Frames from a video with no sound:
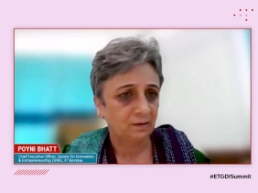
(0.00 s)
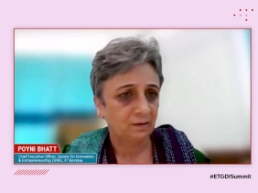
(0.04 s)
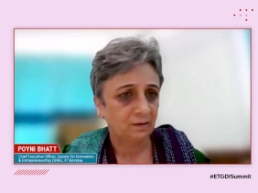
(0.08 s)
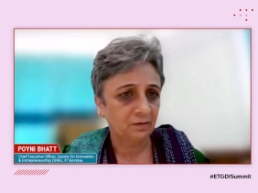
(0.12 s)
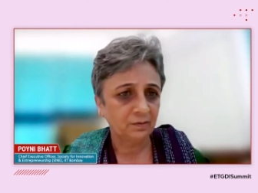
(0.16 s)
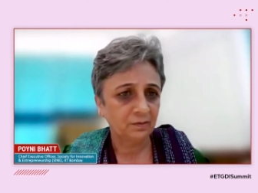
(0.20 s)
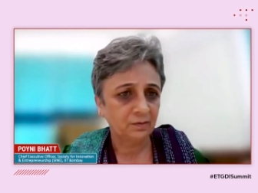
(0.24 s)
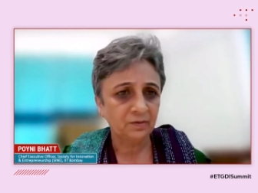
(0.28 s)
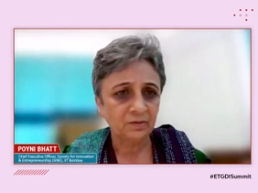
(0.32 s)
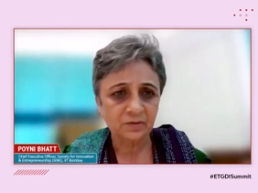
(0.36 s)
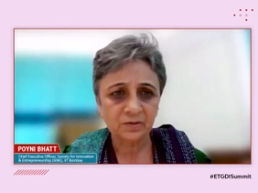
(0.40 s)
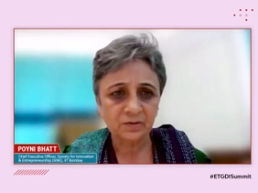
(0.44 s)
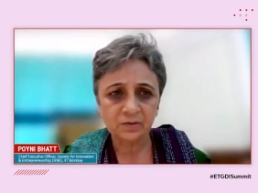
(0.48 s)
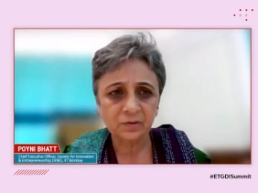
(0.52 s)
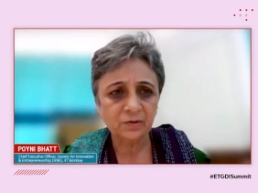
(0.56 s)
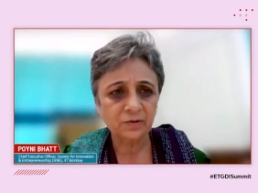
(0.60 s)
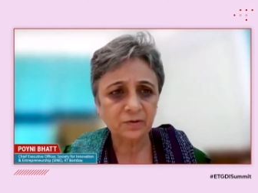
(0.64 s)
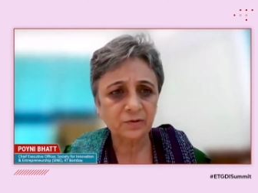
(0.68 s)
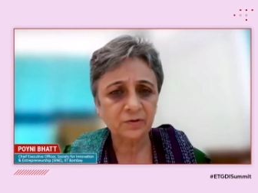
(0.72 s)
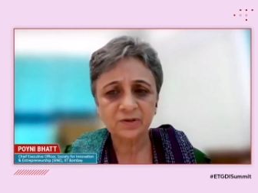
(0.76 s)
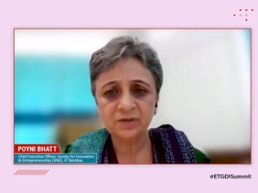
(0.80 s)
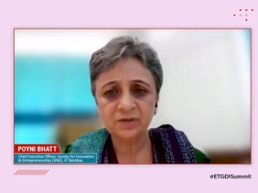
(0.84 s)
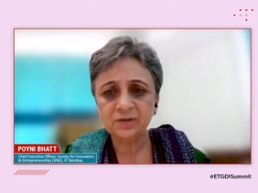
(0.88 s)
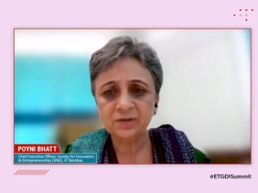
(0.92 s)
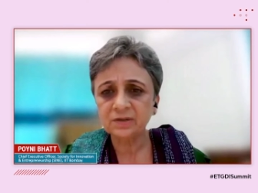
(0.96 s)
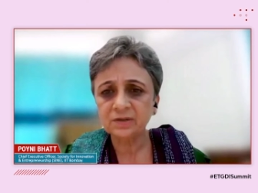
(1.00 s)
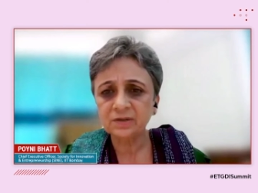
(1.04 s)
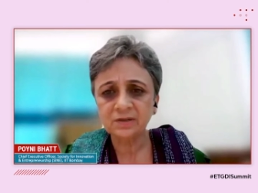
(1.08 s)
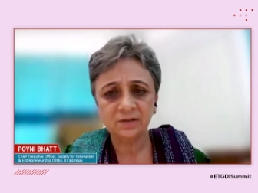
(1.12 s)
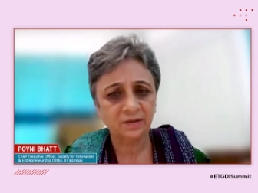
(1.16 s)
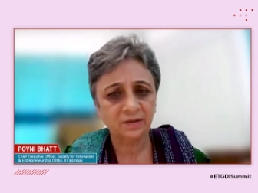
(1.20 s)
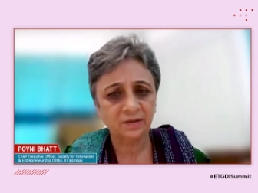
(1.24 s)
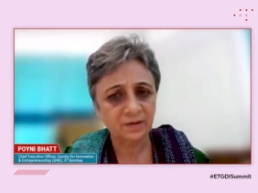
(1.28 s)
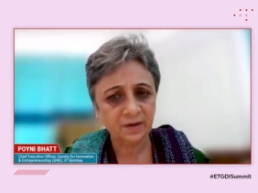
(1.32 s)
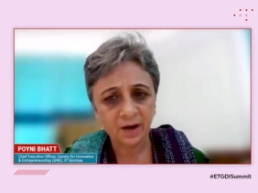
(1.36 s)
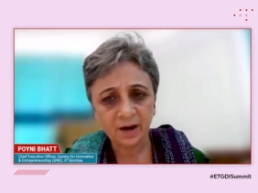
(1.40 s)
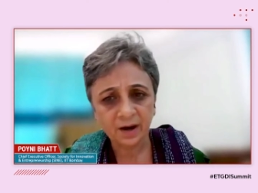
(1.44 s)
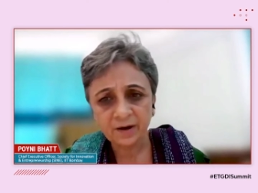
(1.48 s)
You know, solutions
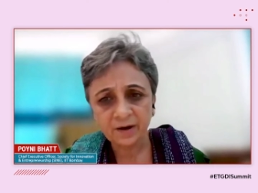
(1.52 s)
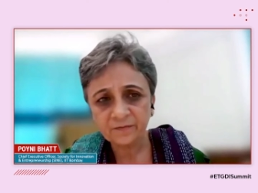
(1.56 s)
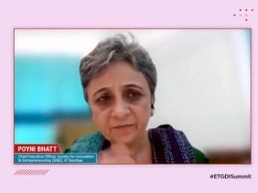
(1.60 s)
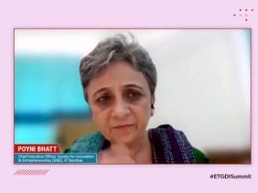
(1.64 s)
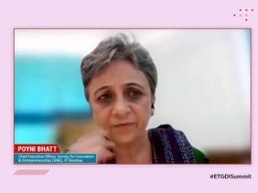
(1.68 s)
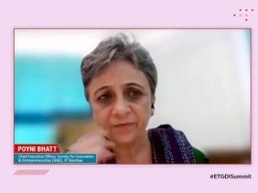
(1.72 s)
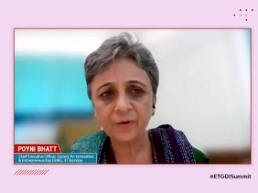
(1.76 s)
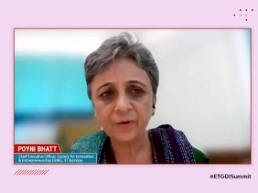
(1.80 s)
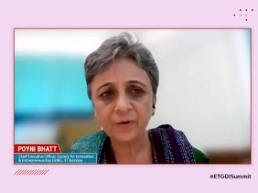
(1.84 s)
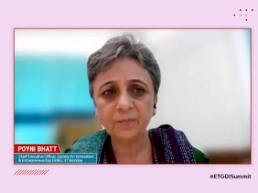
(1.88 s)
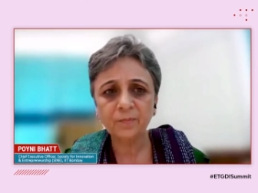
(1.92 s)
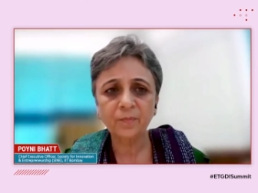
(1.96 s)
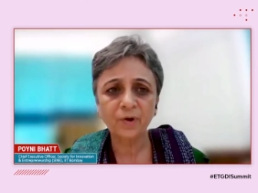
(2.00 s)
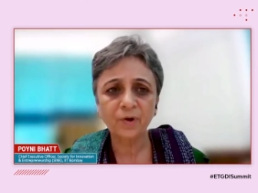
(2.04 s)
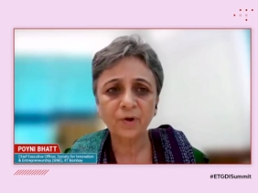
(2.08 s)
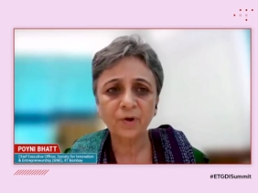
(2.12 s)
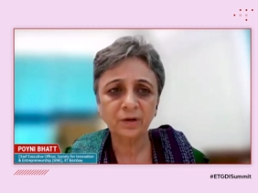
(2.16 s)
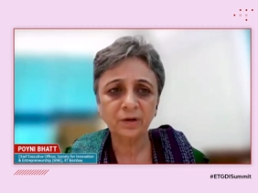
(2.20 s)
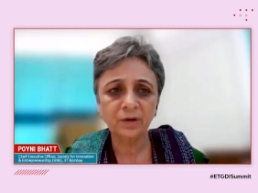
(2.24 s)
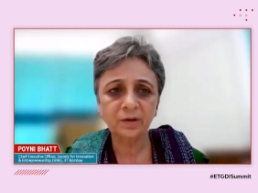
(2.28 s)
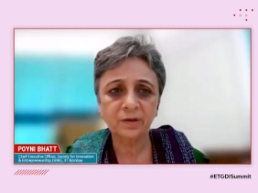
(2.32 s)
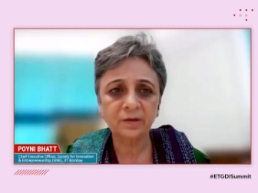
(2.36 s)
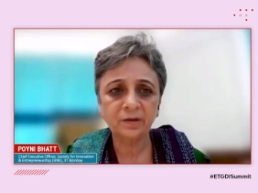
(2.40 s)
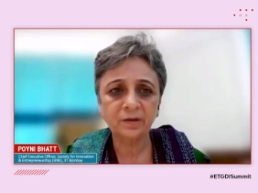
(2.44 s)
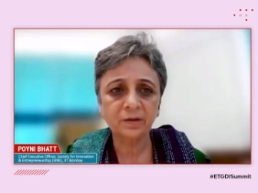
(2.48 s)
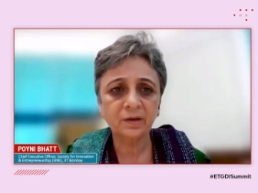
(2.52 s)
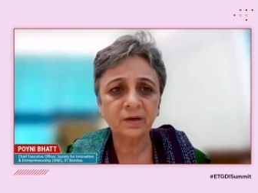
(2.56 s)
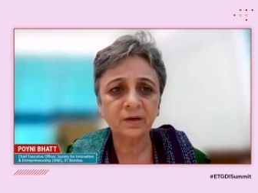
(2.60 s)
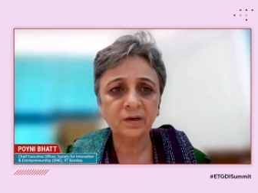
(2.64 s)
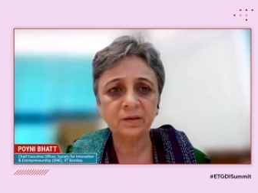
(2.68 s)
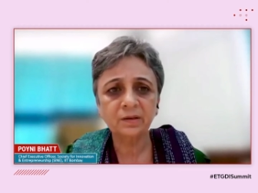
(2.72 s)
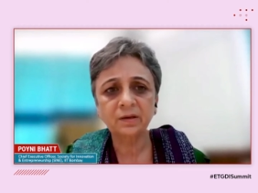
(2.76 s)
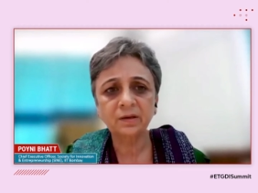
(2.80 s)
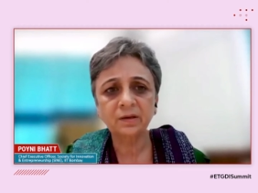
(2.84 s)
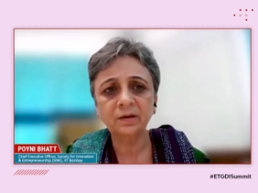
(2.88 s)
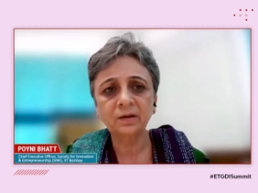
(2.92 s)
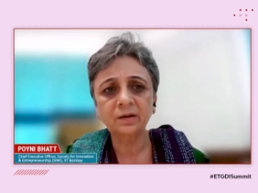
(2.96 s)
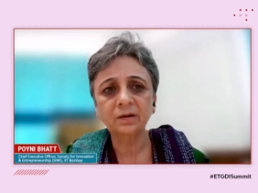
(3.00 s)
right from
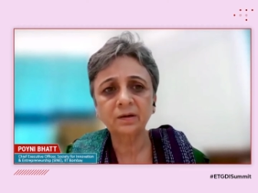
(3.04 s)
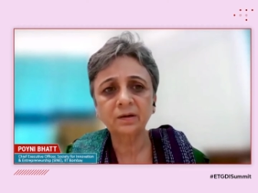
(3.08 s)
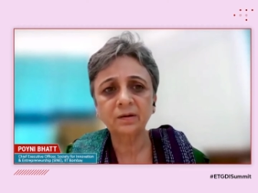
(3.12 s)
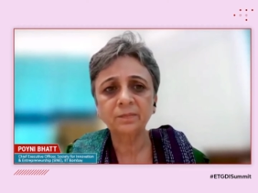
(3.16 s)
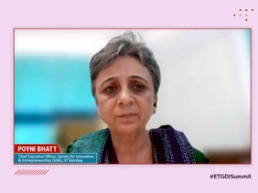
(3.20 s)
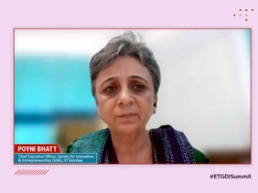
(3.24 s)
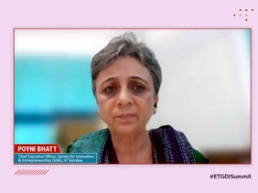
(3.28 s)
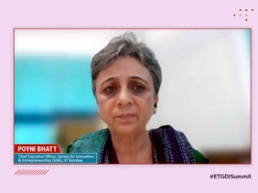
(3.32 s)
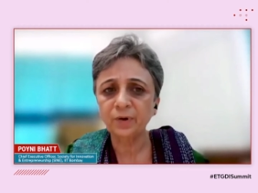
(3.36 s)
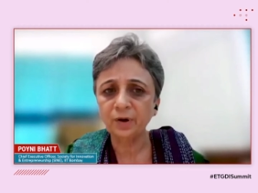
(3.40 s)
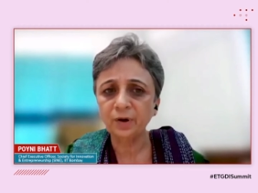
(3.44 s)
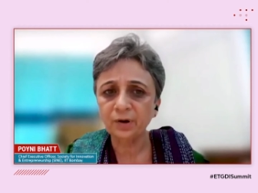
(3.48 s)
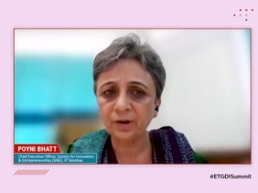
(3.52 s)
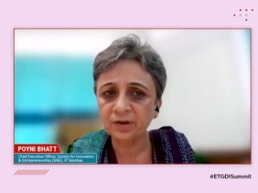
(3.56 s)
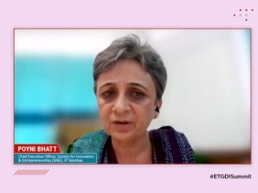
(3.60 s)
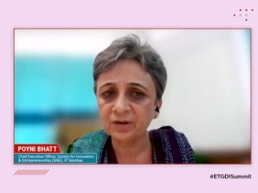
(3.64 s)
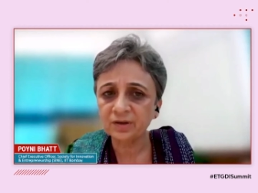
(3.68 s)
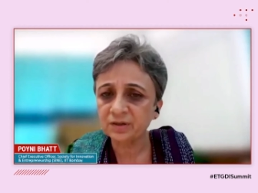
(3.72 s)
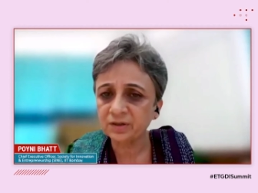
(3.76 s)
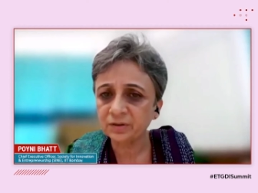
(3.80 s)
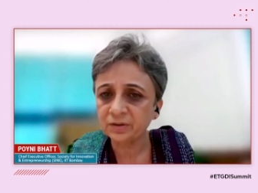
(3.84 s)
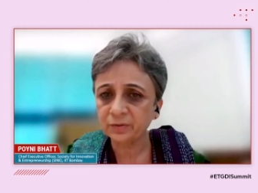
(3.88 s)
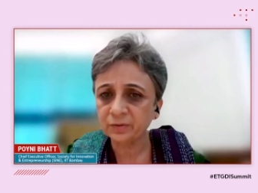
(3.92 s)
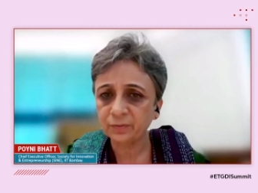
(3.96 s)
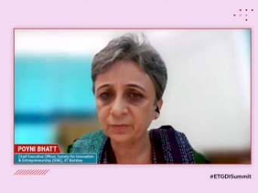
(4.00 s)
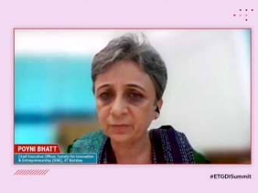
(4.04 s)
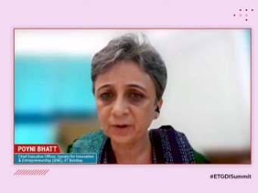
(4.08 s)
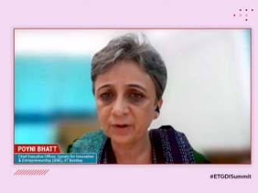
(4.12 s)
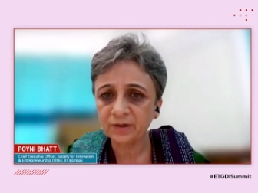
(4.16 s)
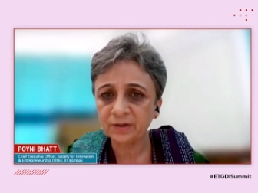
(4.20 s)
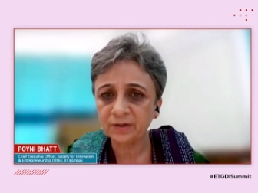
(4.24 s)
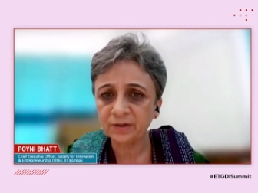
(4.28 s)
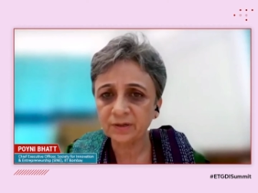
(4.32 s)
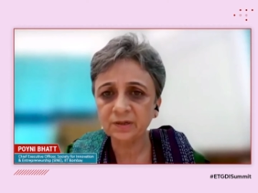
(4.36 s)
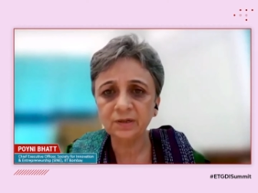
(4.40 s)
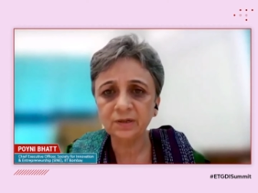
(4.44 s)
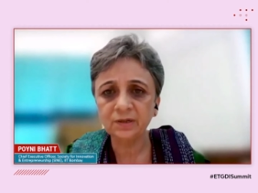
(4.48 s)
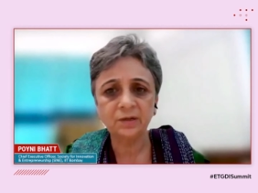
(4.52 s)
monitoring the production
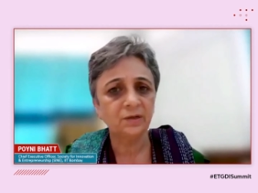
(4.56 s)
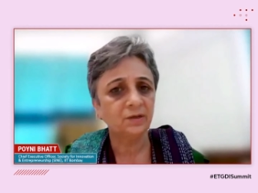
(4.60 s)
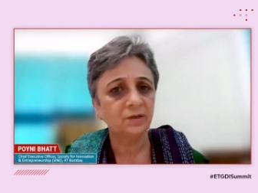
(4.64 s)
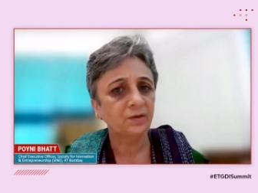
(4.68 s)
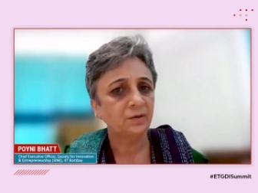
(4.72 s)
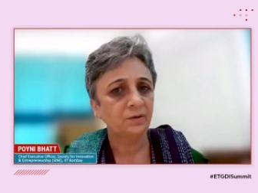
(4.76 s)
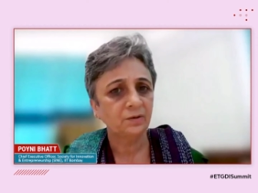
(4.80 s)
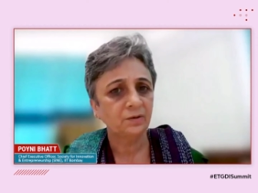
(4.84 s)
quality